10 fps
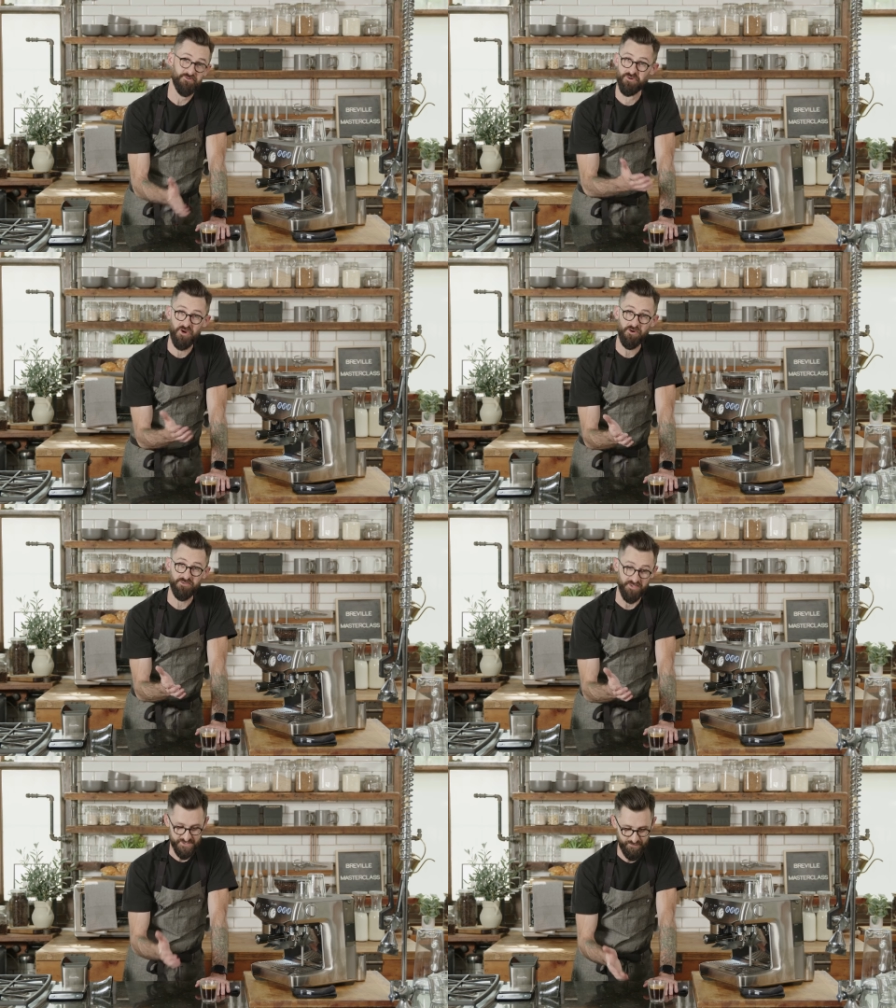
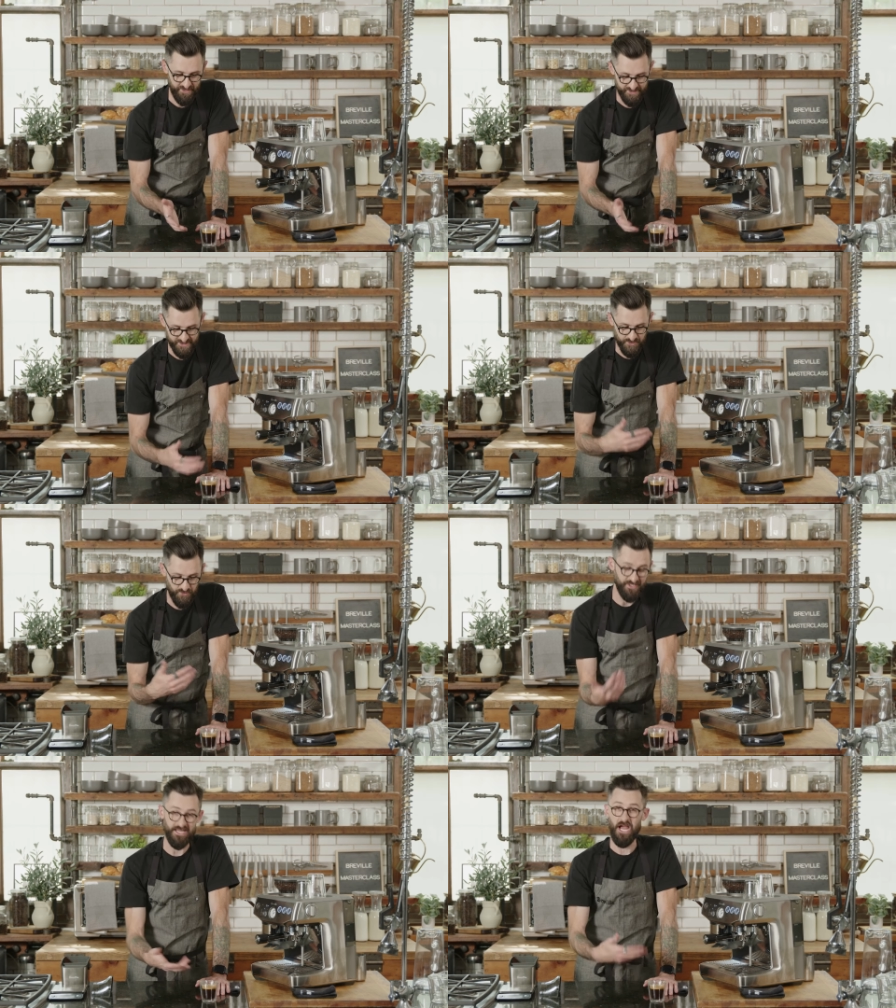regardless because it's
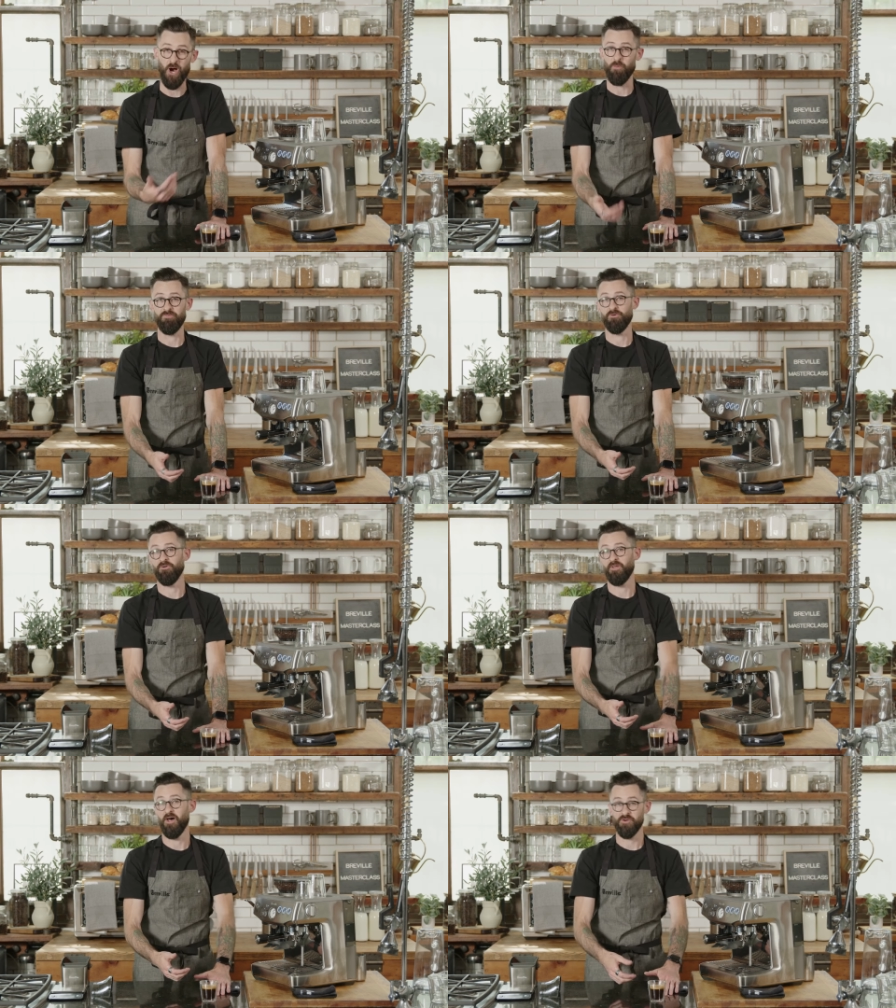really
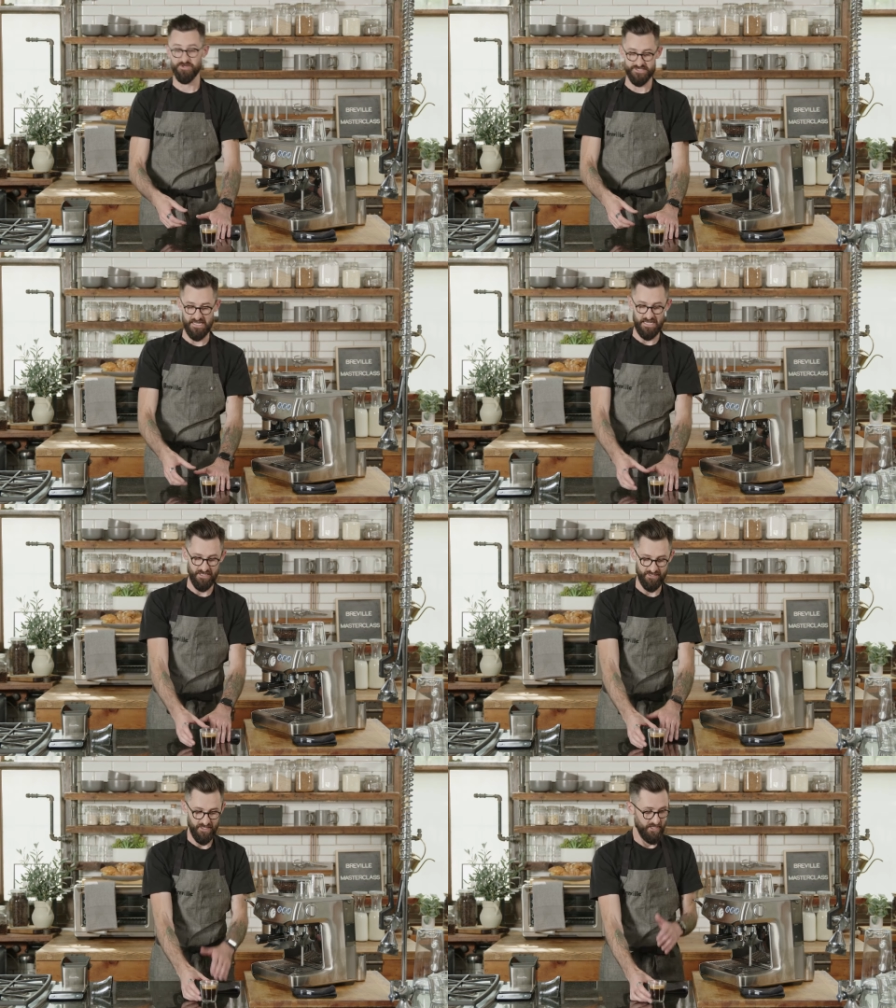helpful to
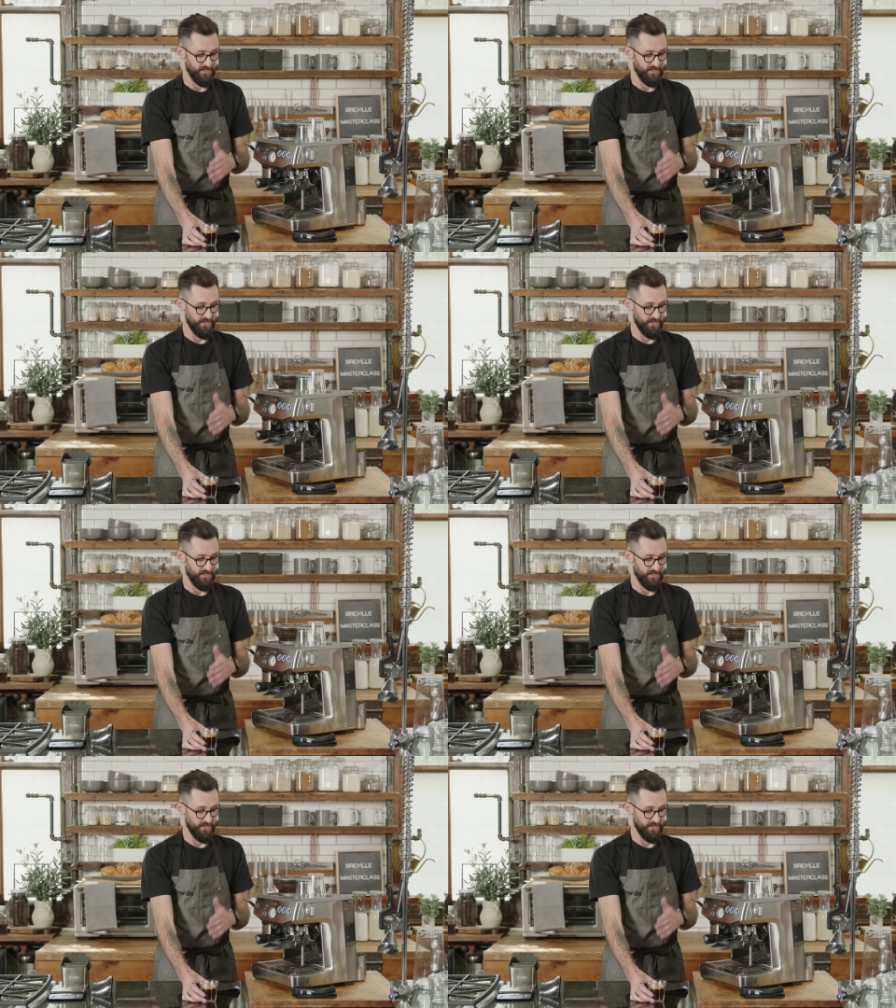understand